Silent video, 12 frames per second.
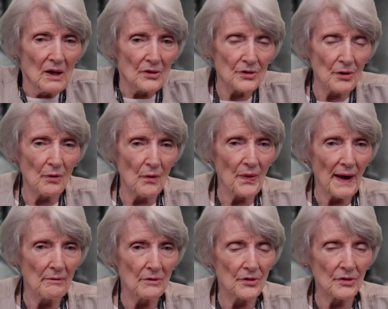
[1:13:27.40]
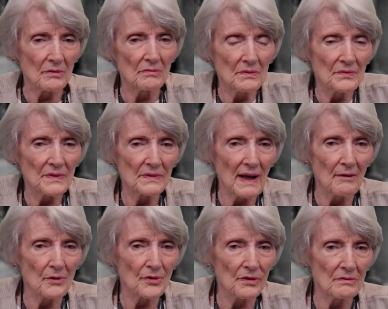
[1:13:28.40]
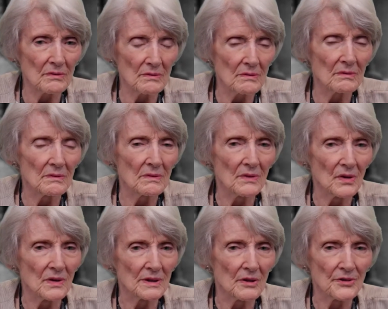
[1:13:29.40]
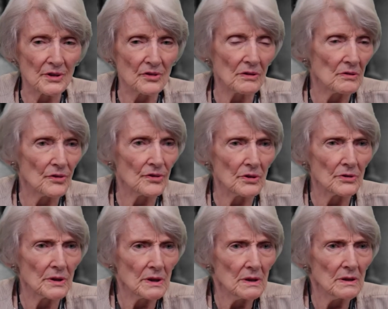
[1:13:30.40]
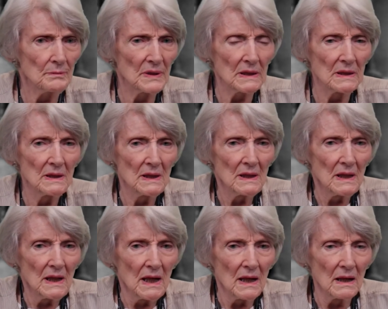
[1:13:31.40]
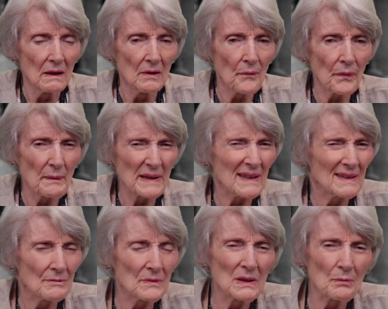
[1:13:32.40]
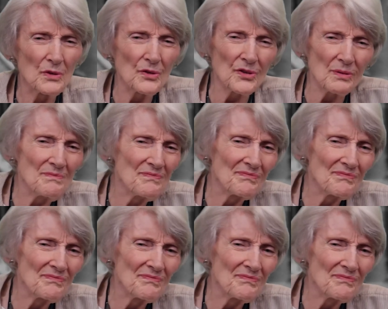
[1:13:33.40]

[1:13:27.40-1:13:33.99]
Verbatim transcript: So that was a, that was a, a little disconcerting, but uh, um, that it, it was